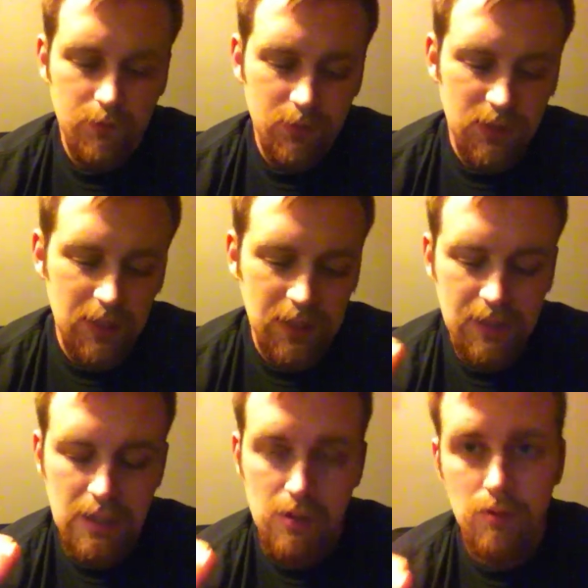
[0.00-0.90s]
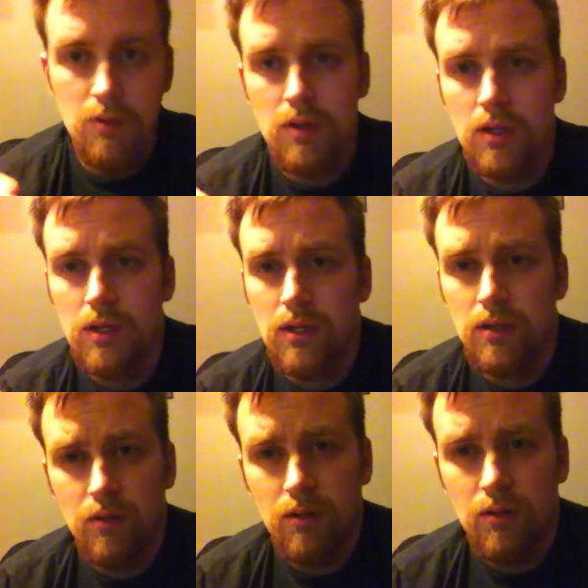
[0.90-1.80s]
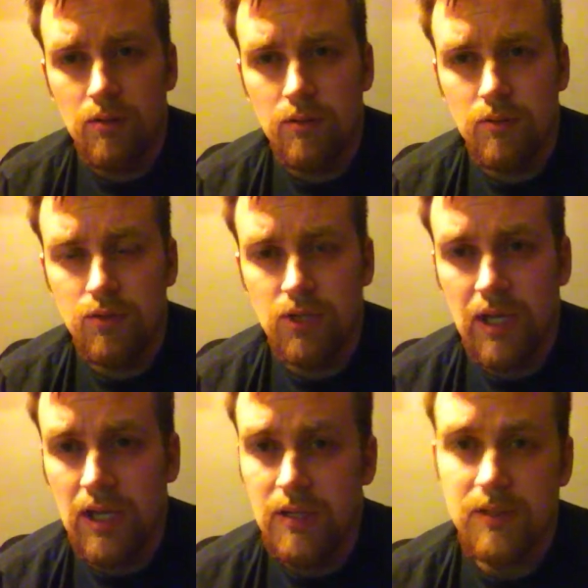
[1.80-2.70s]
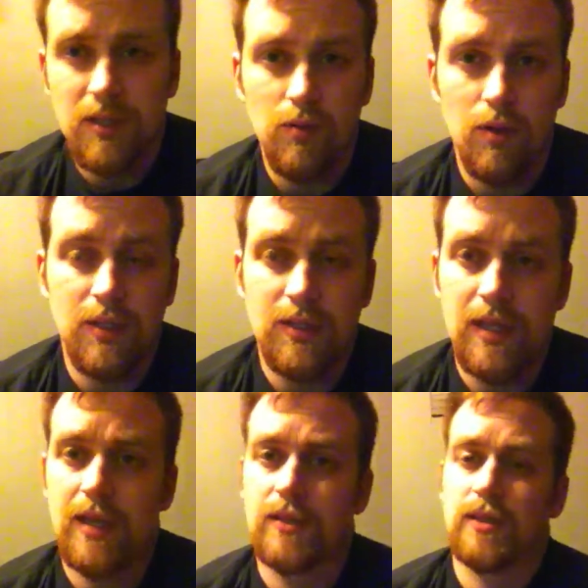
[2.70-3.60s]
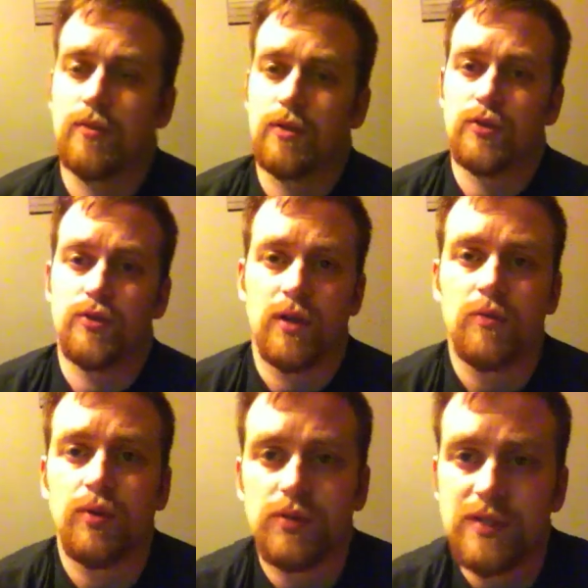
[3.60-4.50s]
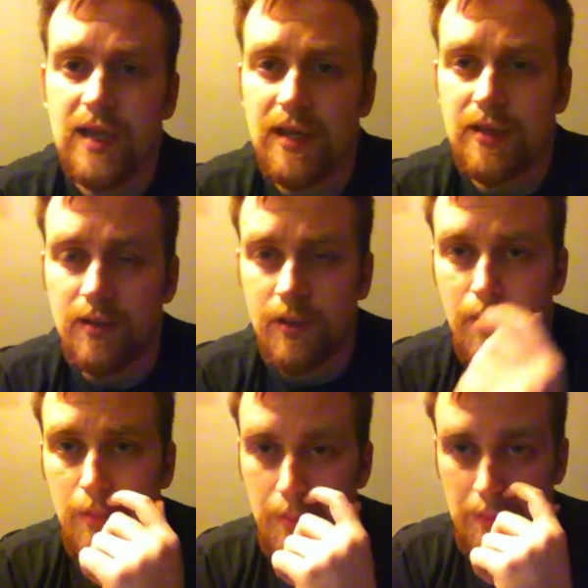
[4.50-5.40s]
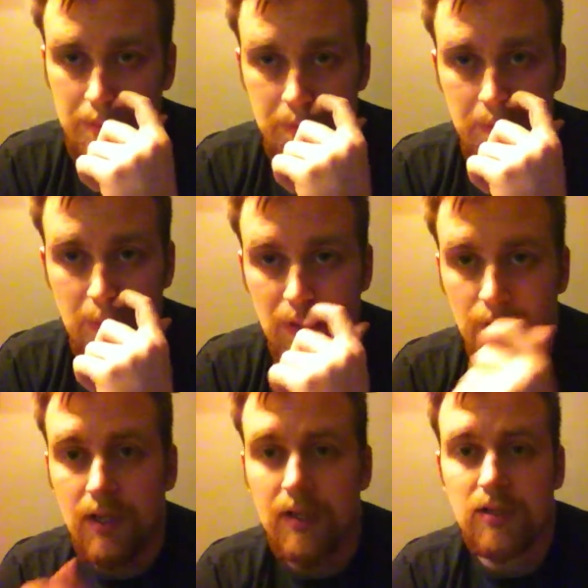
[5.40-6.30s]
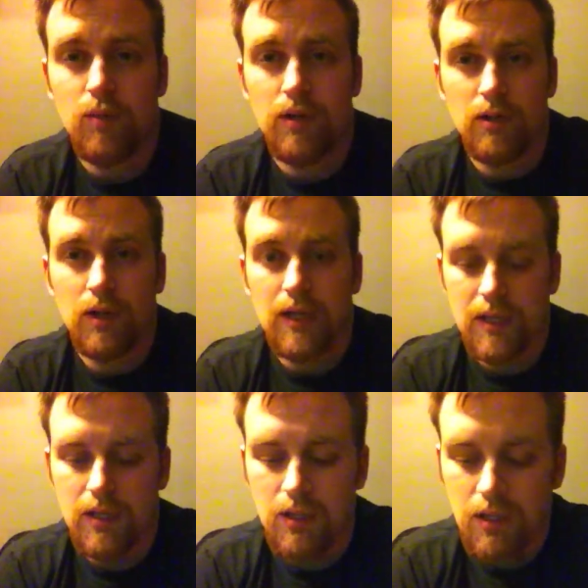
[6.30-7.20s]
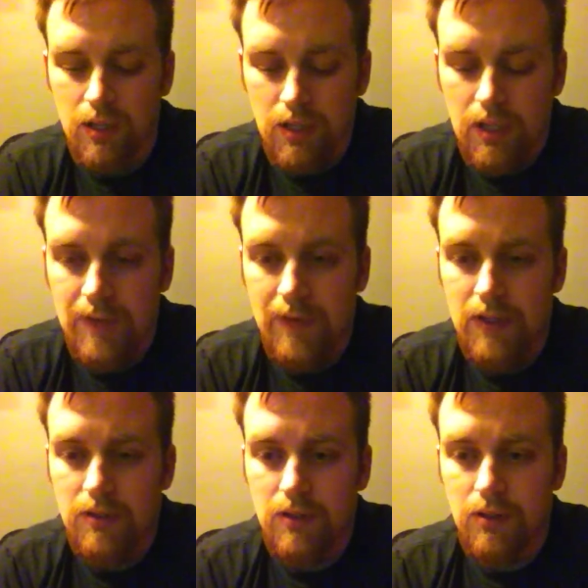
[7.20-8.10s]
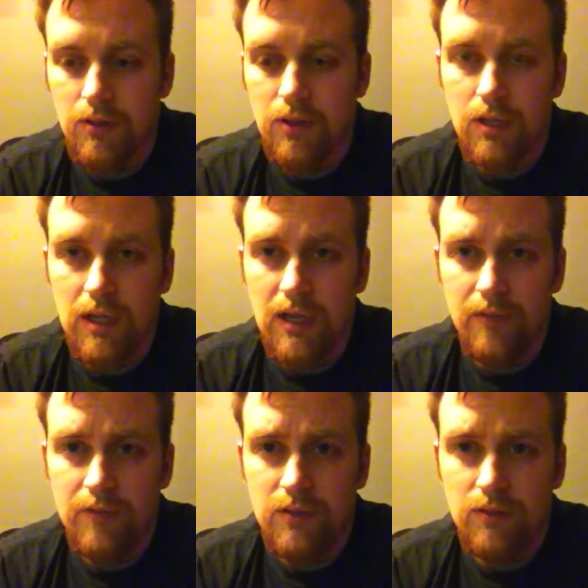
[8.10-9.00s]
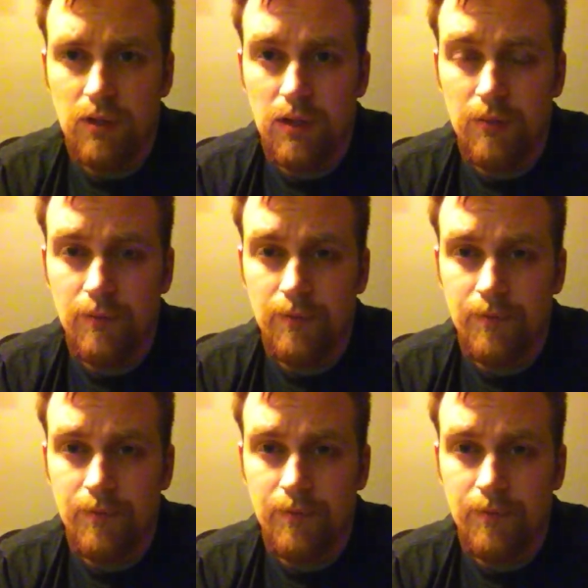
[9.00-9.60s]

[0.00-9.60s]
sand it down, check it, see where it's at, see where your trigger pull's at, get it to where you like it, and then you're gonna have to